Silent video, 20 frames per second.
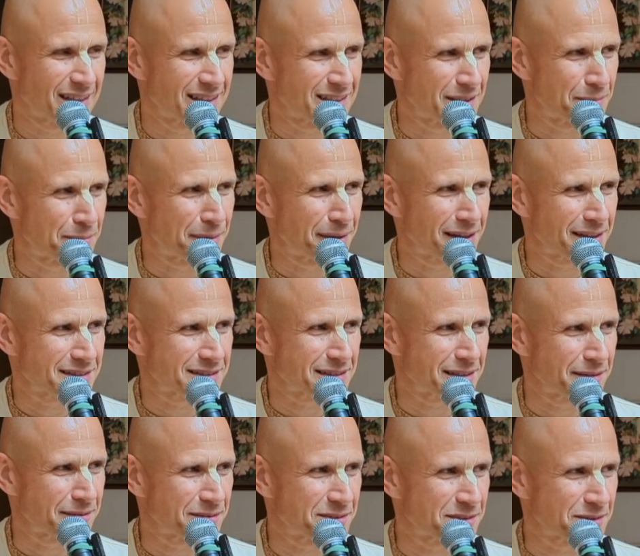the
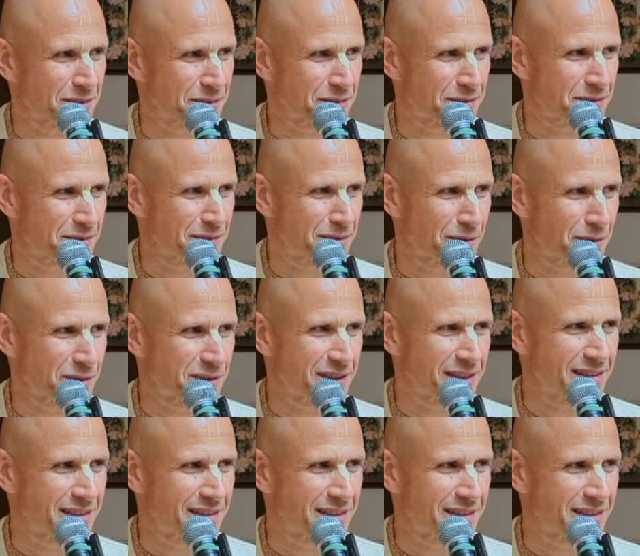pastimes of Lord